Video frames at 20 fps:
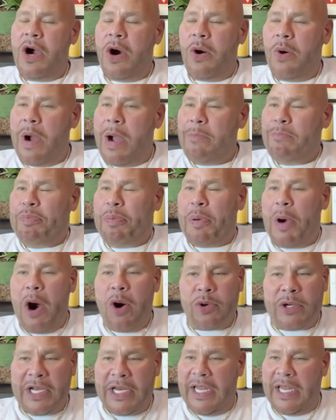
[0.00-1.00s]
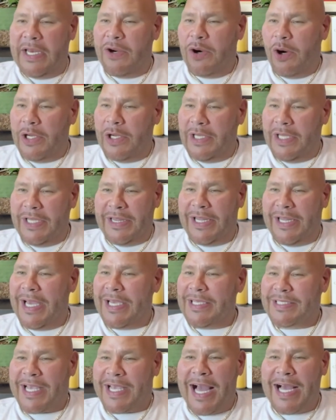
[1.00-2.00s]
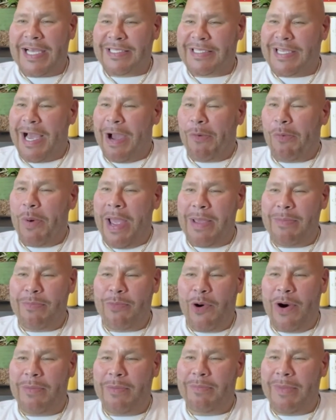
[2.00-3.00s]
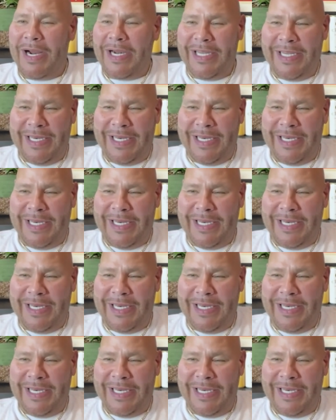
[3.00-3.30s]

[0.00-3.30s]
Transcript: yo, I'm broken and all it. These guys got way more